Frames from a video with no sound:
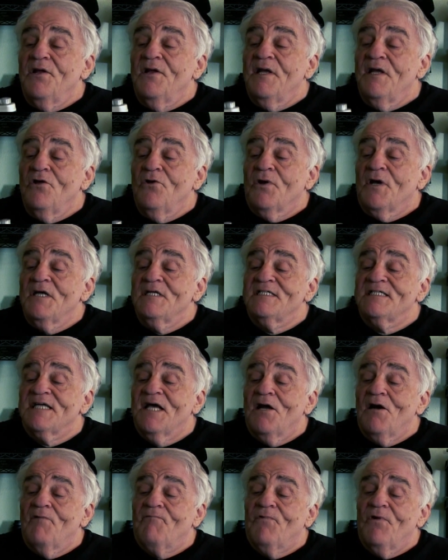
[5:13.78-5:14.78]
you can
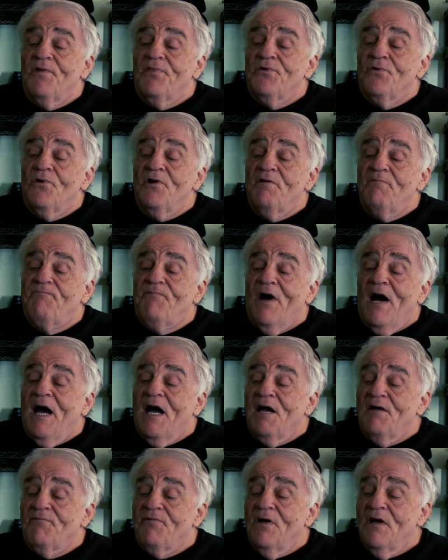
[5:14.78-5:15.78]
set it for
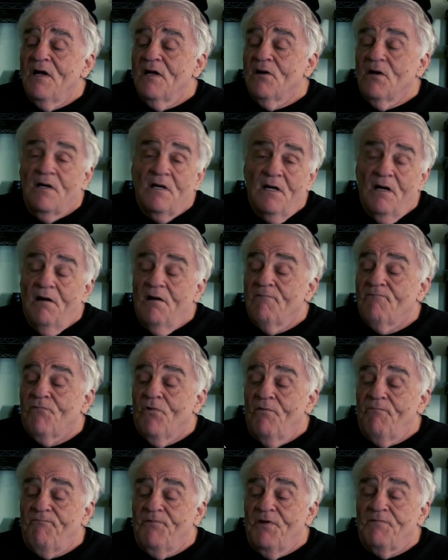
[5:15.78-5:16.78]
35,
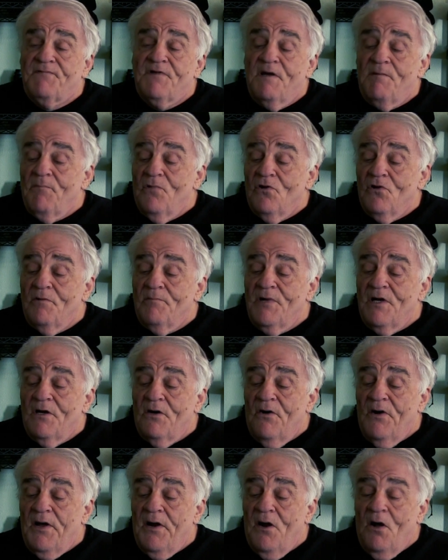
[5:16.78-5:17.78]
for 50
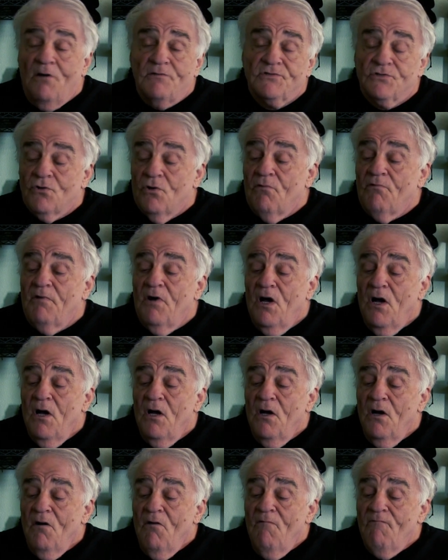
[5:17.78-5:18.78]
millimeter, and also
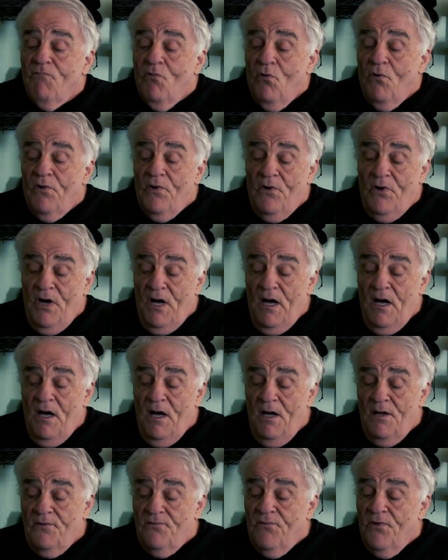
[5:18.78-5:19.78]
for
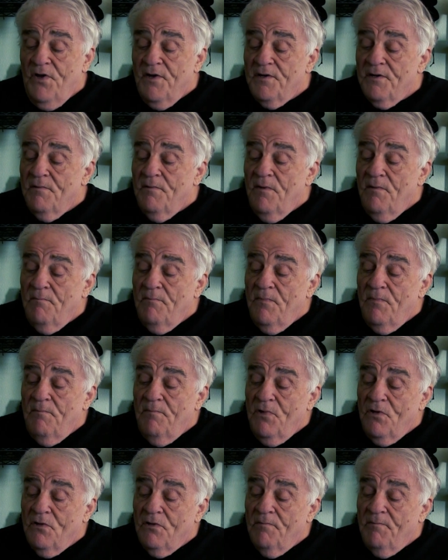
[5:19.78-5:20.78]
100
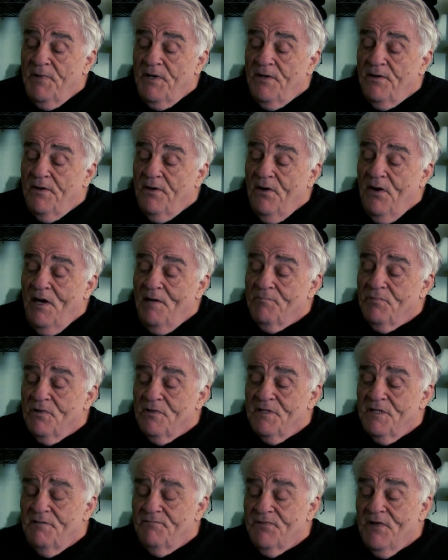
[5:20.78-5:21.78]
millimeter. I
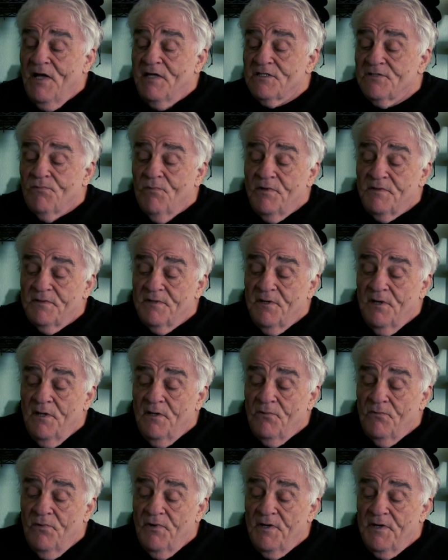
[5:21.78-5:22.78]
believe that's what the
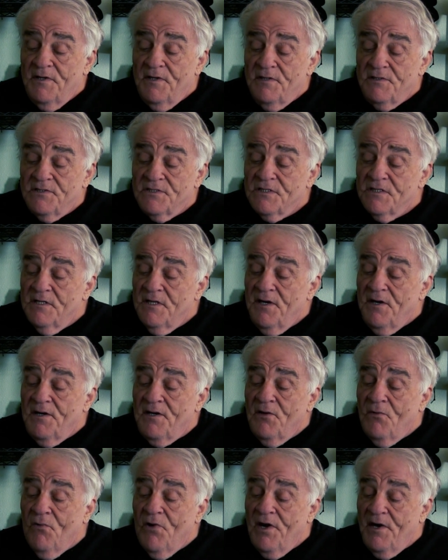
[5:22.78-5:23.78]
other one is.
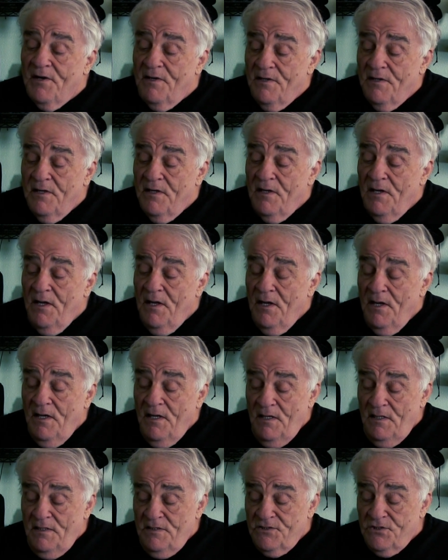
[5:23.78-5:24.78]
Anyway,
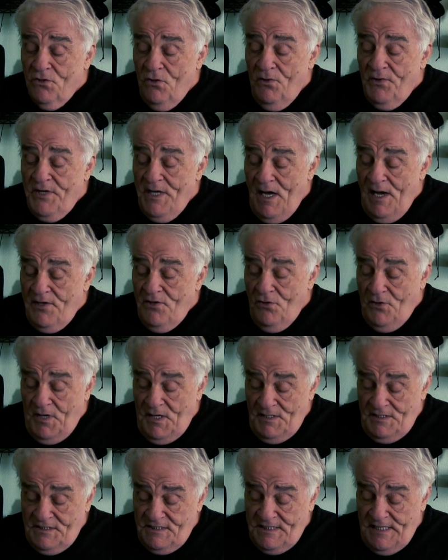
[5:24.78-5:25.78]
so yeah, you
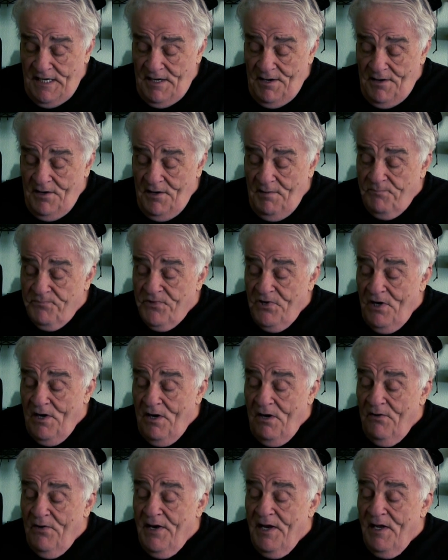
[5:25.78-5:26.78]
can set it up
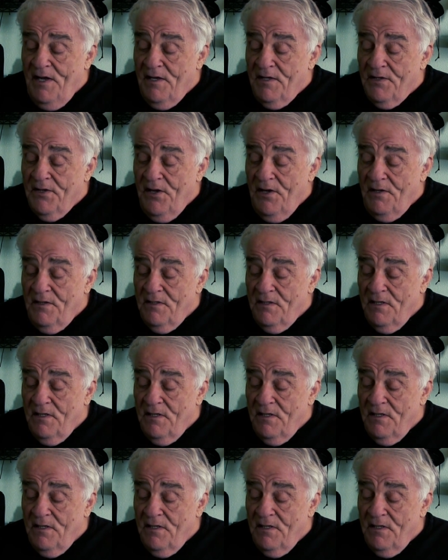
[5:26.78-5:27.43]
there, and